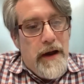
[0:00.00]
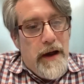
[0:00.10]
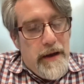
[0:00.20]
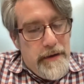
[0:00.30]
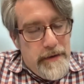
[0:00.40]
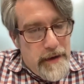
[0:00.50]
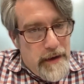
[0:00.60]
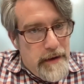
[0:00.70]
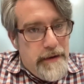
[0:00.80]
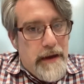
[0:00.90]
And
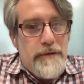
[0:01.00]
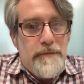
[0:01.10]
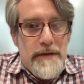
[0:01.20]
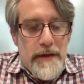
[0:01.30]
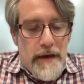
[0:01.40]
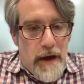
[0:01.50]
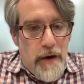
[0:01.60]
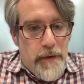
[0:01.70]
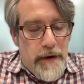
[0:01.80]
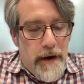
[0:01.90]
that's basically how
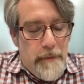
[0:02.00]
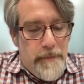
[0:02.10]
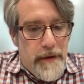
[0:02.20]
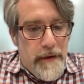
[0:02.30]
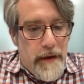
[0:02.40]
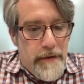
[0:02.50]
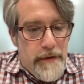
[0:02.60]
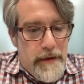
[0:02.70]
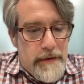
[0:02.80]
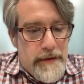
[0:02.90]
we're helping
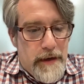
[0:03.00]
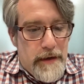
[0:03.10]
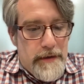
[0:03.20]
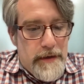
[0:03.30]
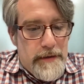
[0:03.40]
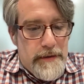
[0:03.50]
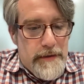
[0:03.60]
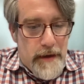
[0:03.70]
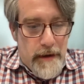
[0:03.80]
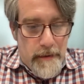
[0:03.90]
the scientists,